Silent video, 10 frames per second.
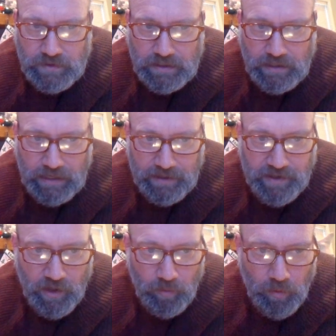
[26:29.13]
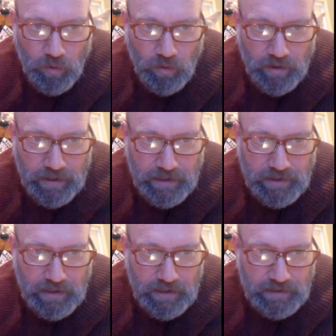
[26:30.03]
Canadians had a role
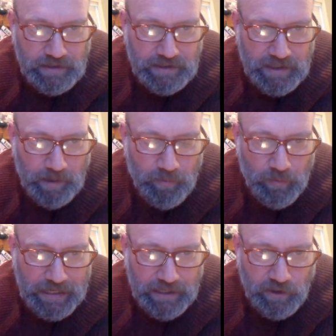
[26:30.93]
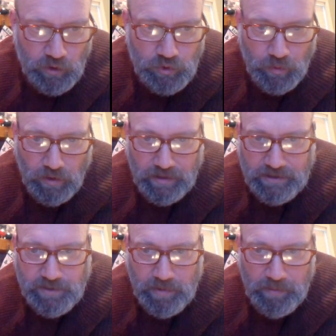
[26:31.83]
in the Dieppe Raid, a huge role.
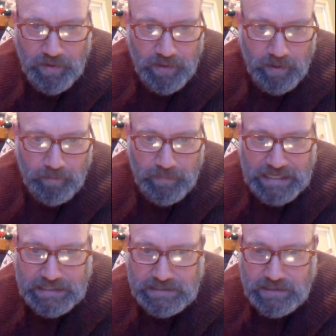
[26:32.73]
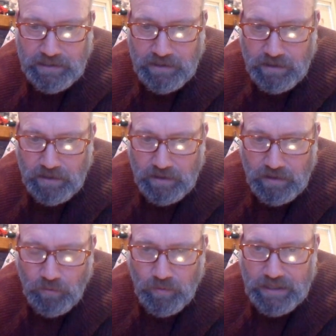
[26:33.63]
This is probably one of their biggest,
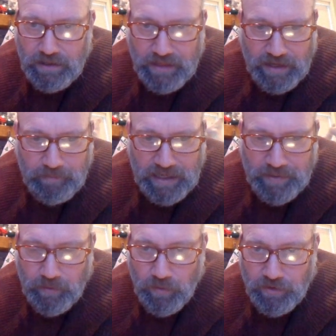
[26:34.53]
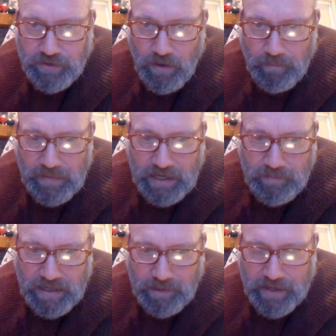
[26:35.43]
well, they had many big roles.
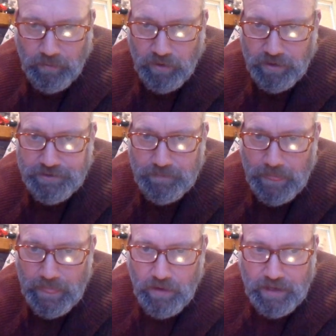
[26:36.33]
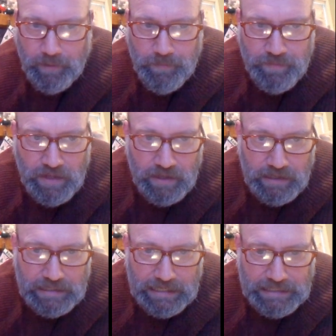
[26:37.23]
Many big roles. Okay,
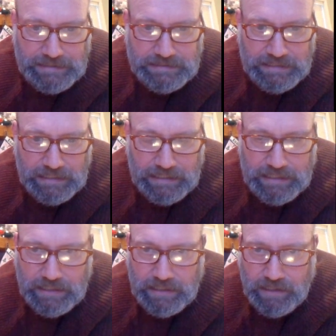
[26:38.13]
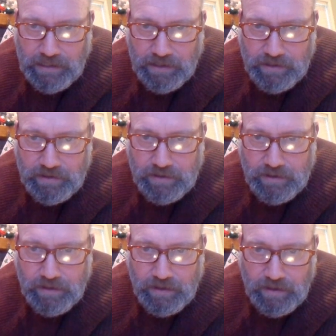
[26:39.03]
Canadians in Italy,
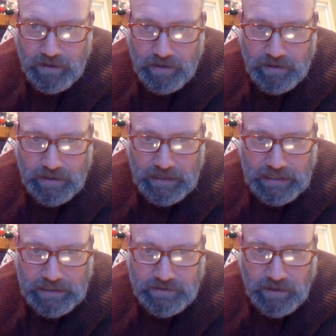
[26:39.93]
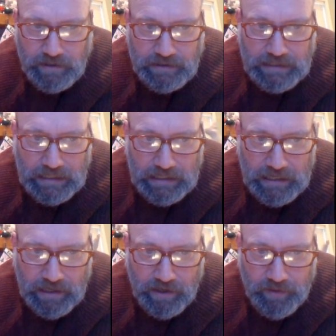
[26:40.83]
Canadians on
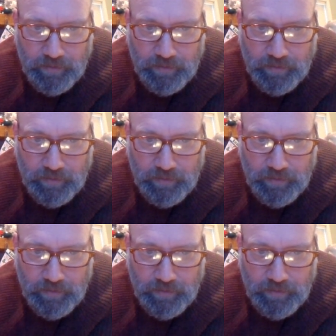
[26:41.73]
D-Day.